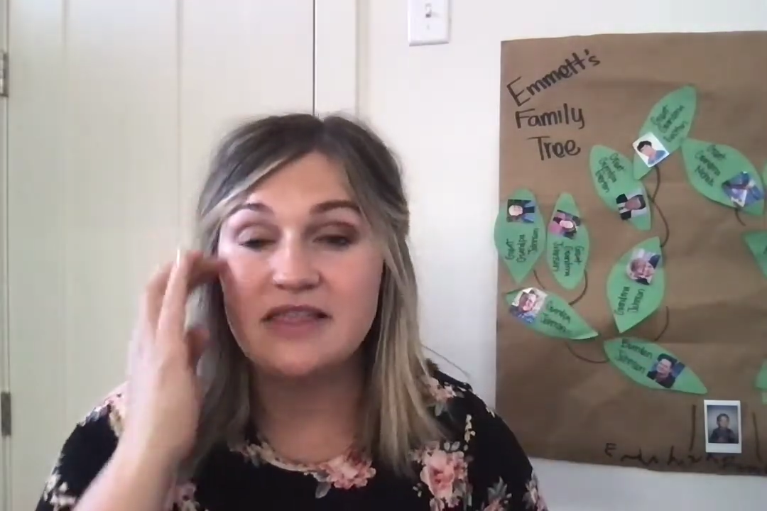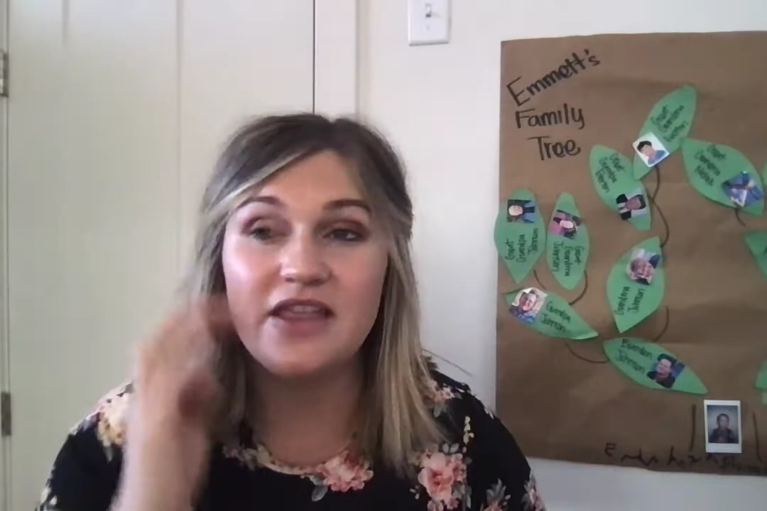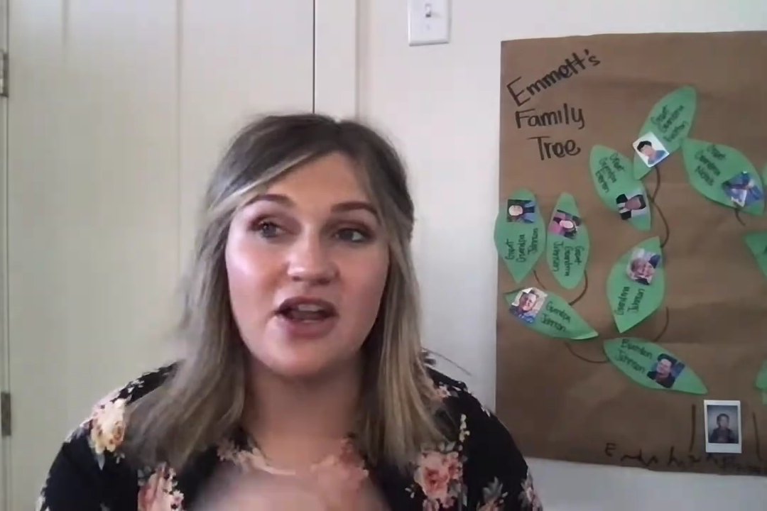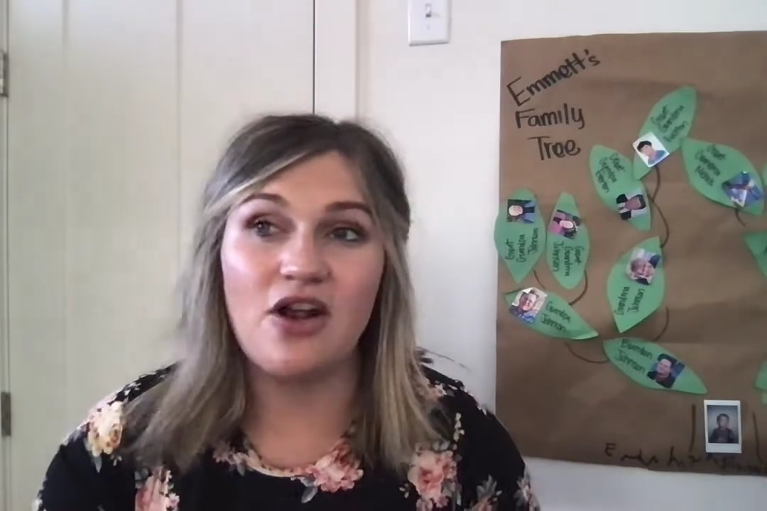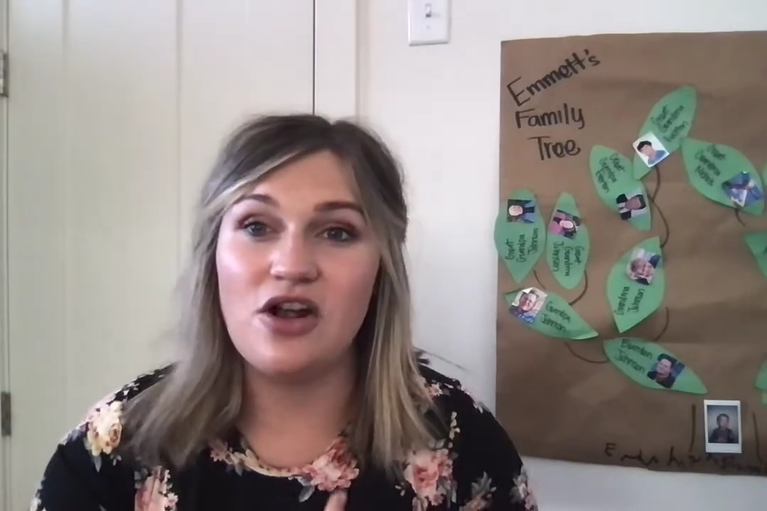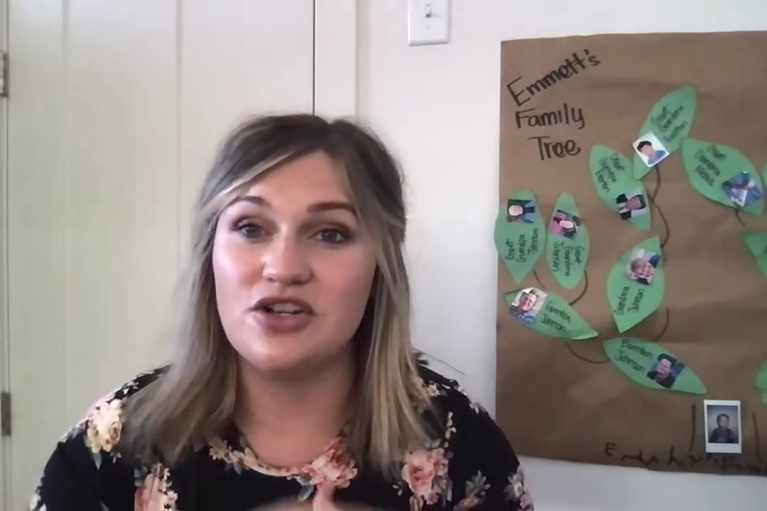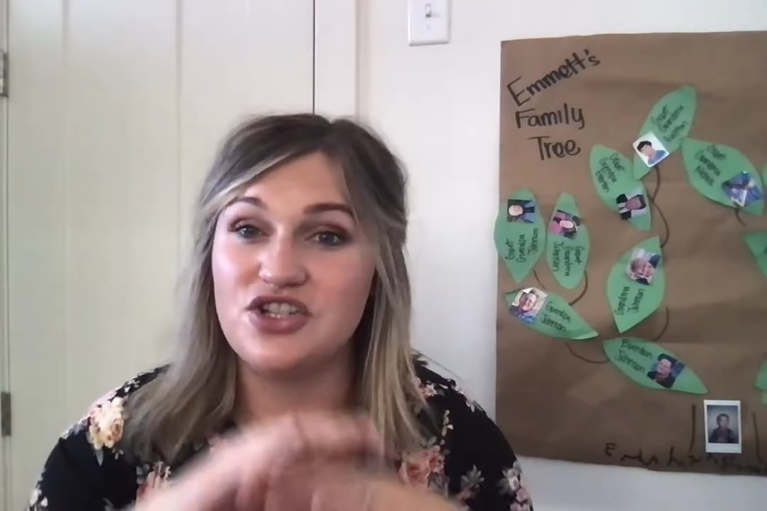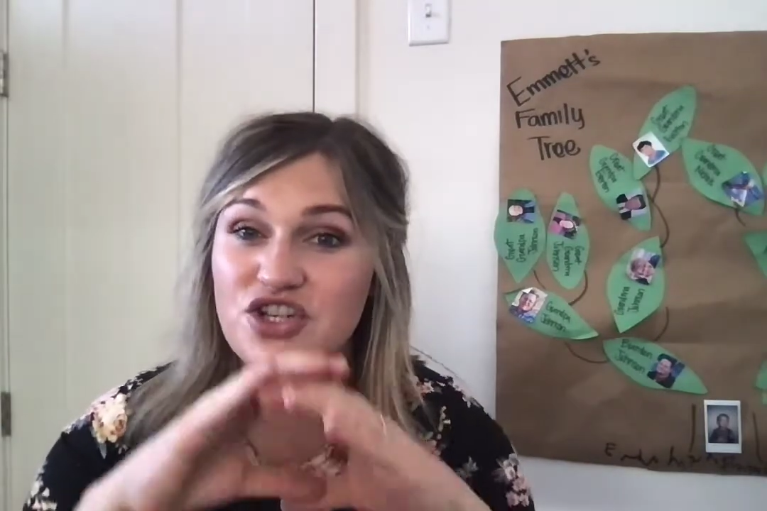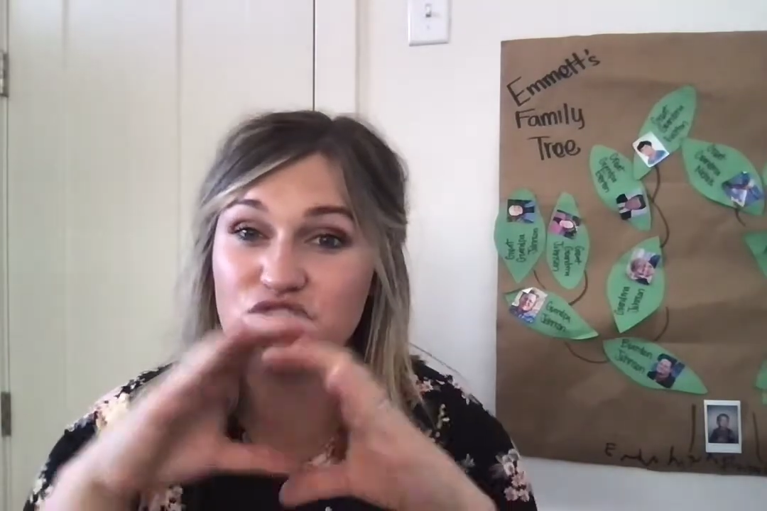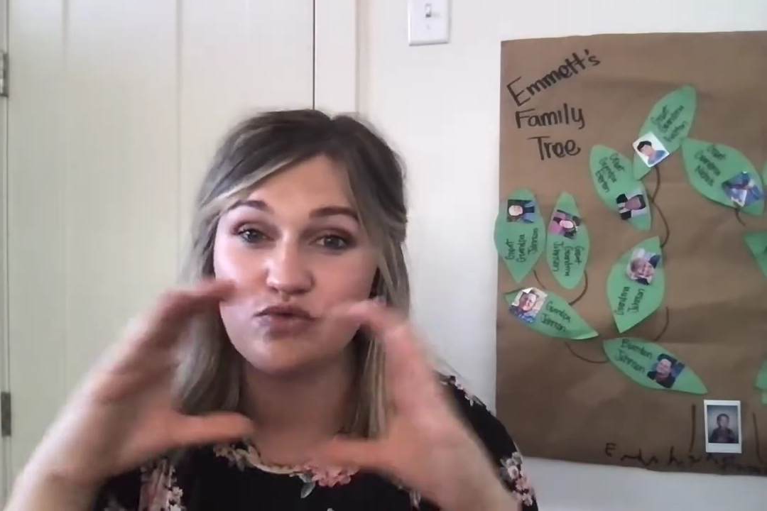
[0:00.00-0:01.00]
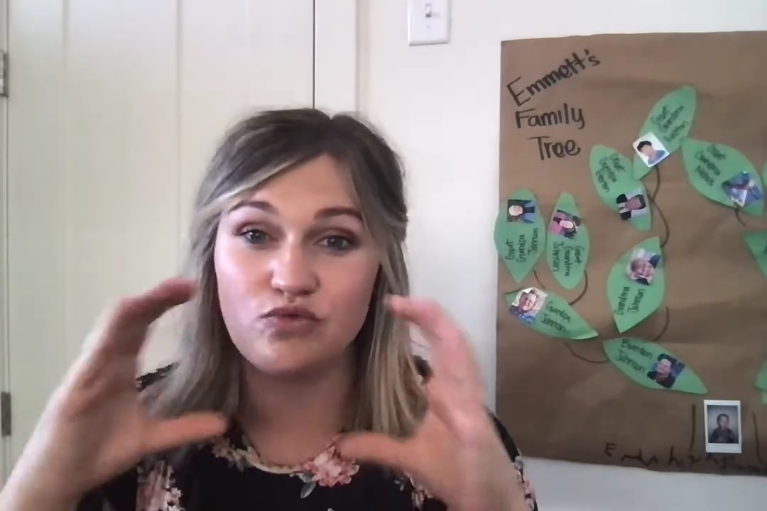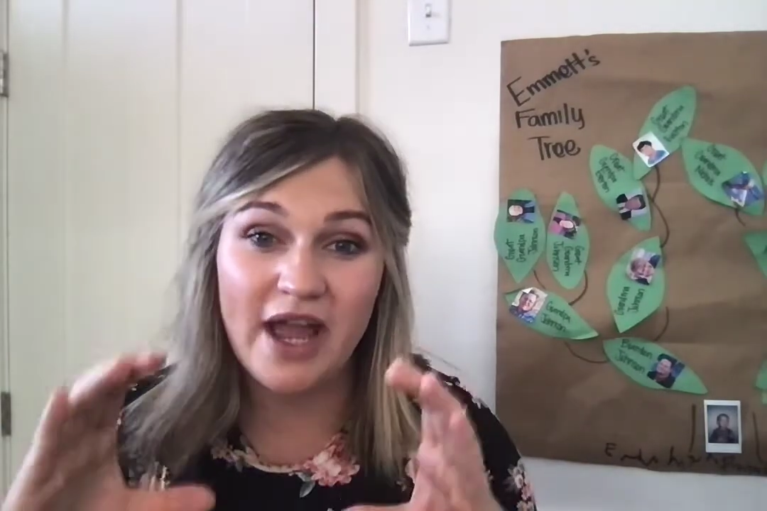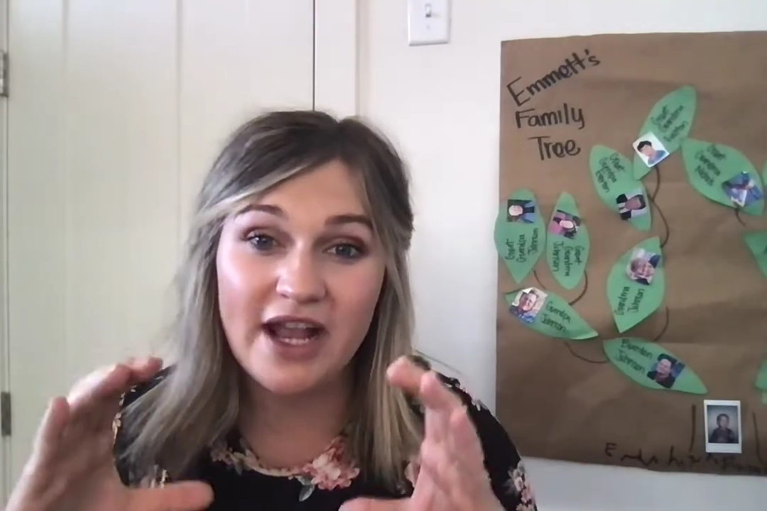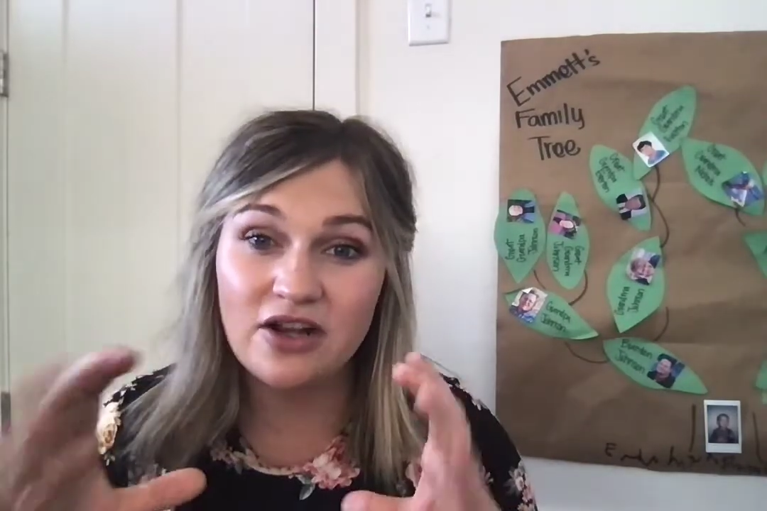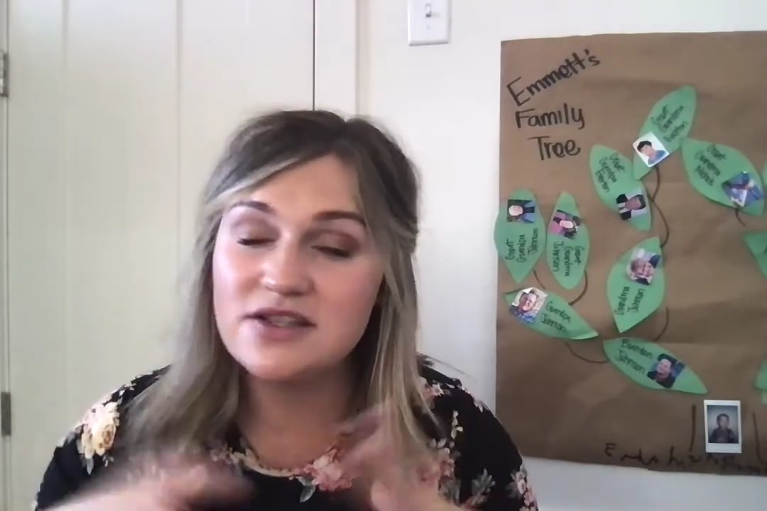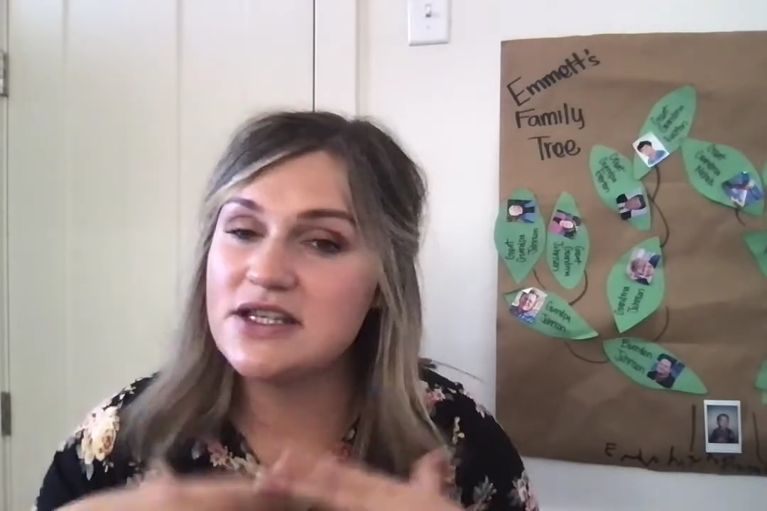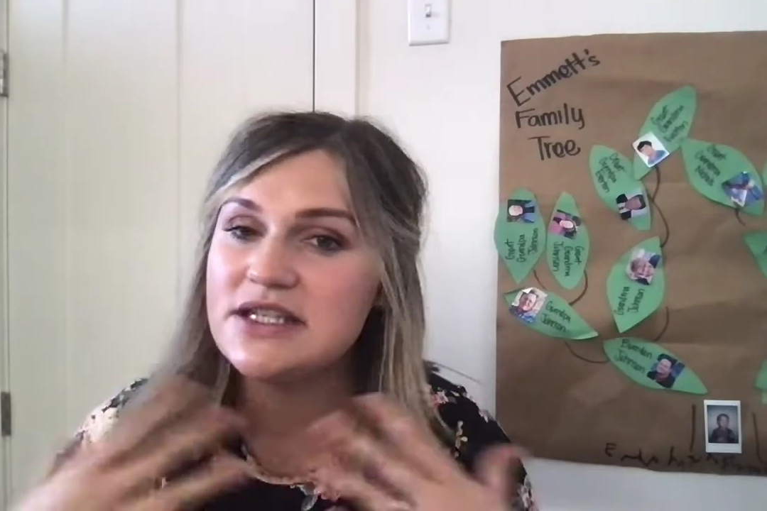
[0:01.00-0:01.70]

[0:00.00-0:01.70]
There are just records,